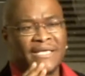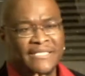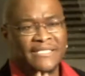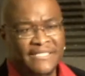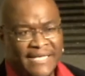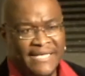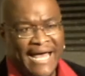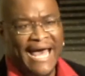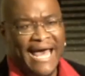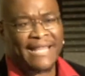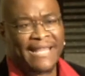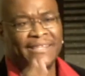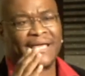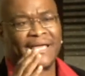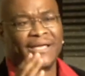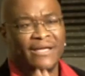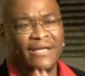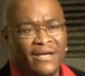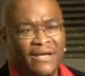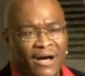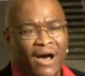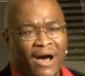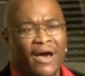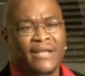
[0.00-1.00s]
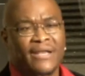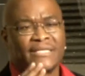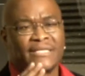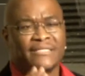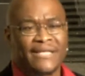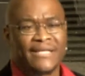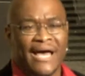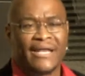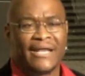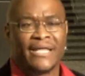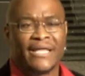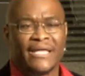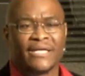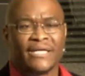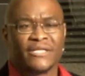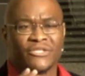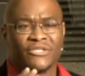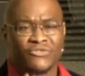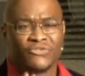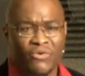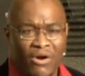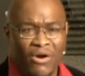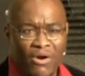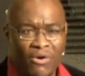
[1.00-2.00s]
is not that God is not in
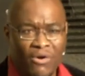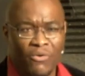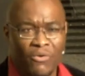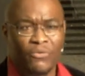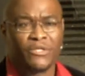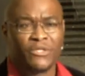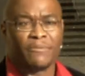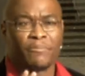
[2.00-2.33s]
control,